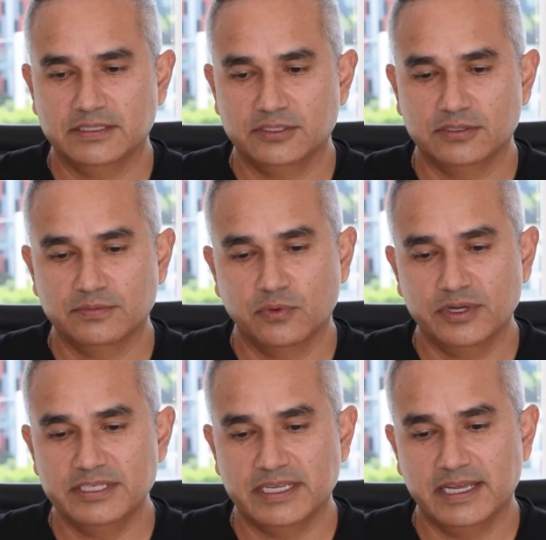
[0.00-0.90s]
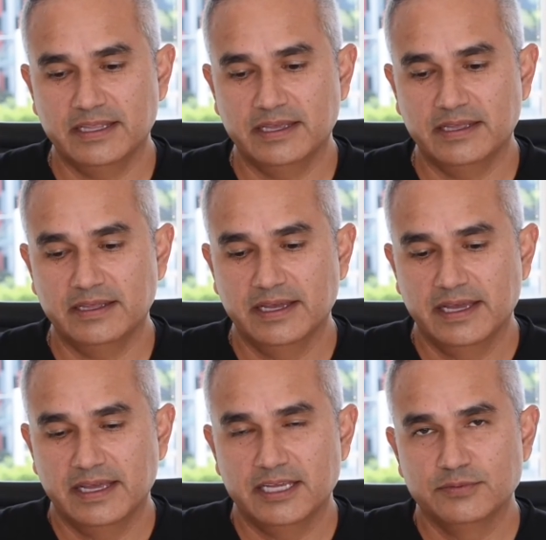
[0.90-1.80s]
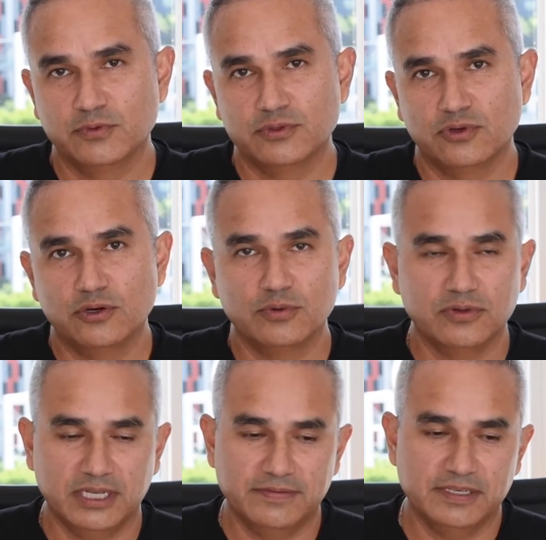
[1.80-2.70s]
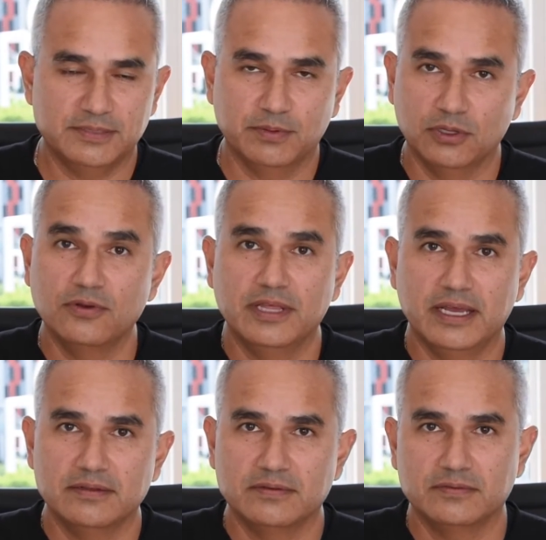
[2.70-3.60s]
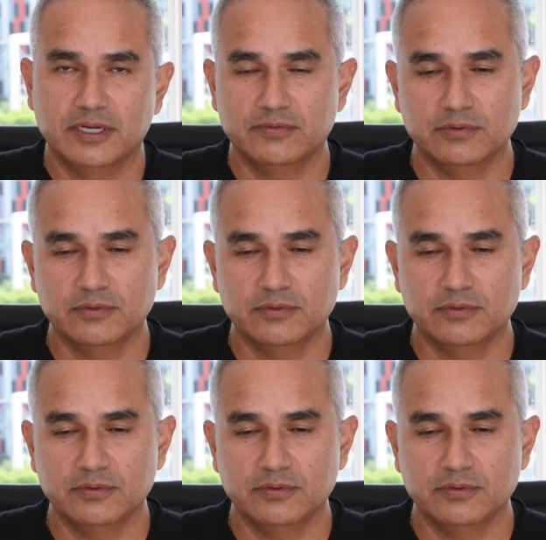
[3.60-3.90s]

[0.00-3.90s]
a certain point, and then is more normal if it's below that, right?